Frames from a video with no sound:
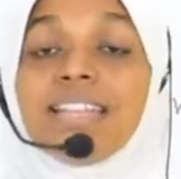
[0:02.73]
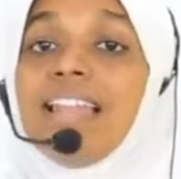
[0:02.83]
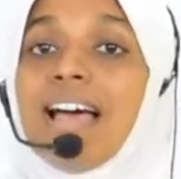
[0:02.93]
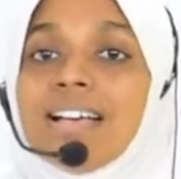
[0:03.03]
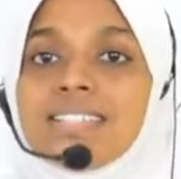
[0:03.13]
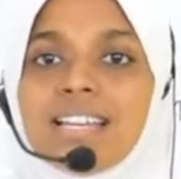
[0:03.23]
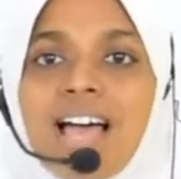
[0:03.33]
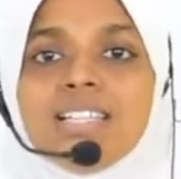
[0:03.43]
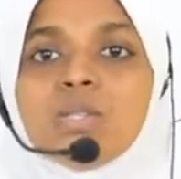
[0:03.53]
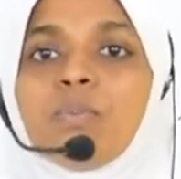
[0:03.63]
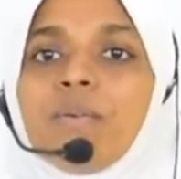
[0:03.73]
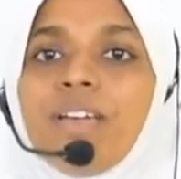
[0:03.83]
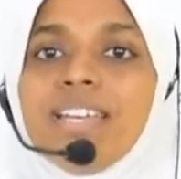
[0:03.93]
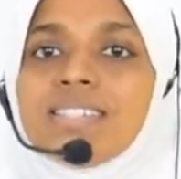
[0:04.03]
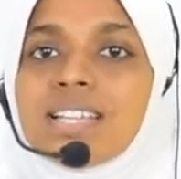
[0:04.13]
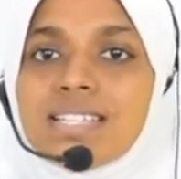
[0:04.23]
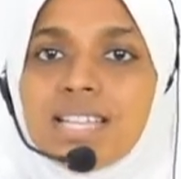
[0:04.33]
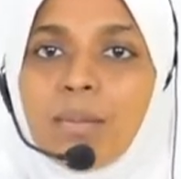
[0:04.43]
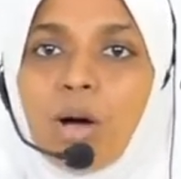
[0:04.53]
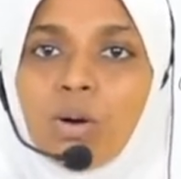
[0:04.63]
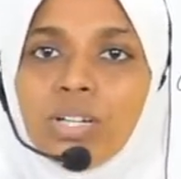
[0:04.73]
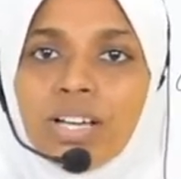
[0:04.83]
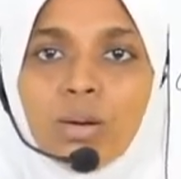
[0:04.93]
In the last class, we were discussed about the